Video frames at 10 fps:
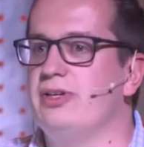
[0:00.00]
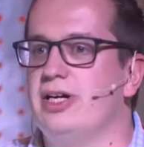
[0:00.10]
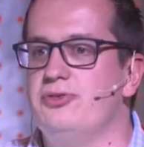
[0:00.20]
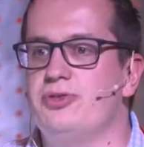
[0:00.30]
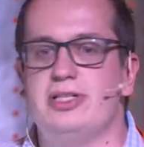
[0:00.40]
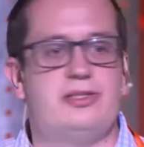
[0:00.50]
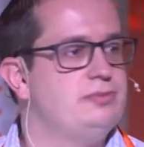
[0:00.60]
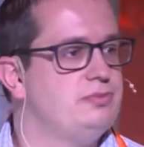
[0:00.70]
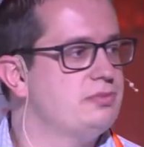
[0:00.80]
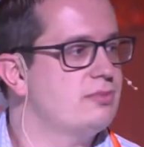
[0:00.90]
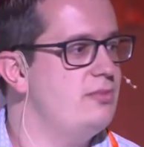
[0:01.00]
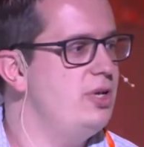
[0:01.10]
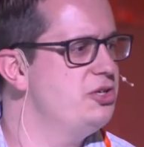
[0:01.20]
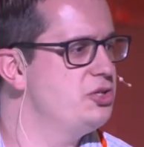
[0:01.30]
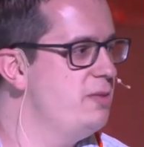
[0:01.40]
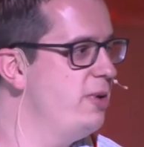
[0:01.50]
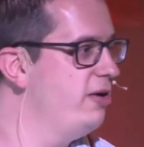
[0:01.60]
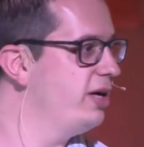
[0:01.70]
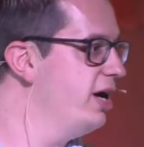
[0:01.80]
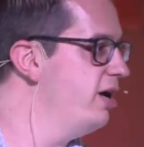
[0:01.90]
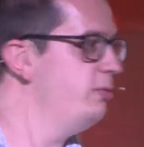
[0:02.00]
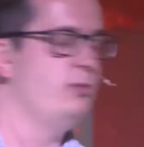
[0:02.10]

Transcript: countries. So in America, we're